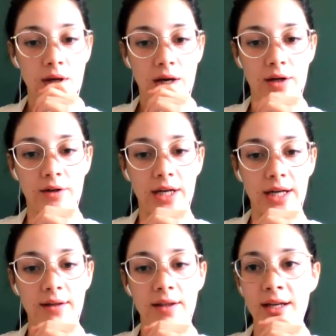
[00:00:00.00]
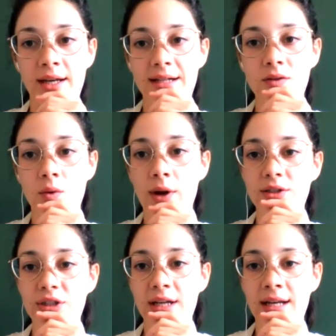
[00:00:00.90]
All right, the next
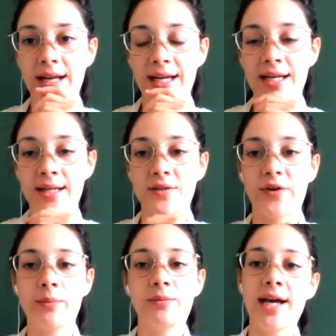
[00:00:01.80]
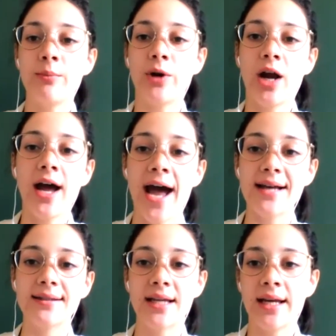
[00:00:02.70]
question is from Deborah
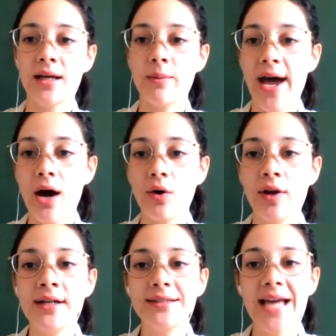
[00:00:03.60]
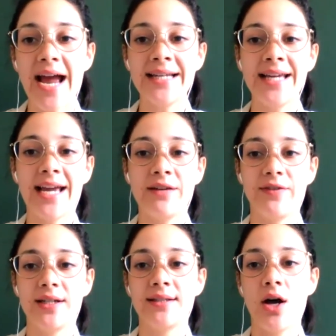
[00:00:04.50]
asking about tiny
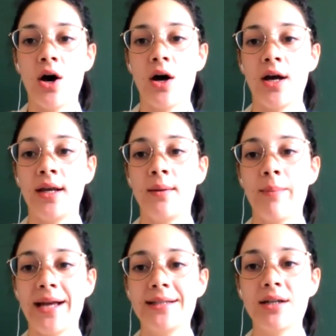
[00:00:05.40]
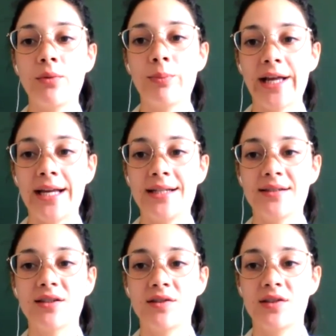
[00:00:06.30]
aphids on my dill plant is
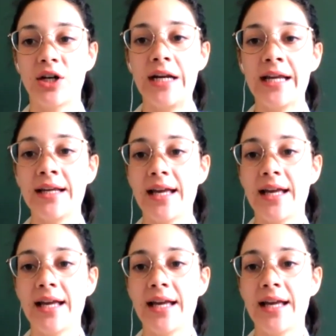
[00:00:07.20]
concerning.